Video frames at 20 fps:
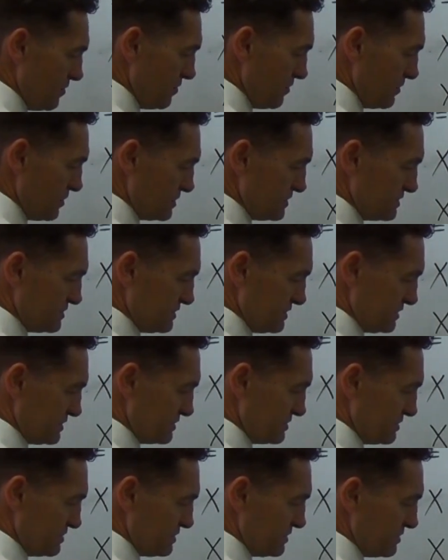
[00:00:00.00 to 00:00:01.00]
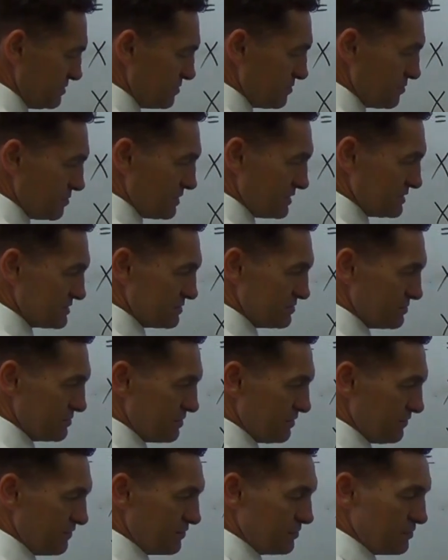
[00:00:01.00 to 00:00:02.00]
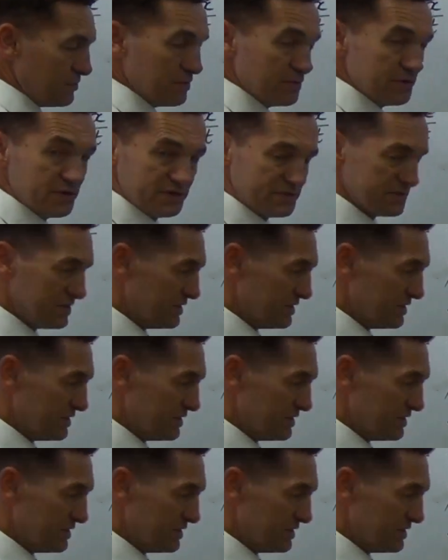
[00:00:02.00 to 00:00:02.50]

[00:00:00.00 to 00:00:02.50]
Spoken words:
minus 16 plus 34 is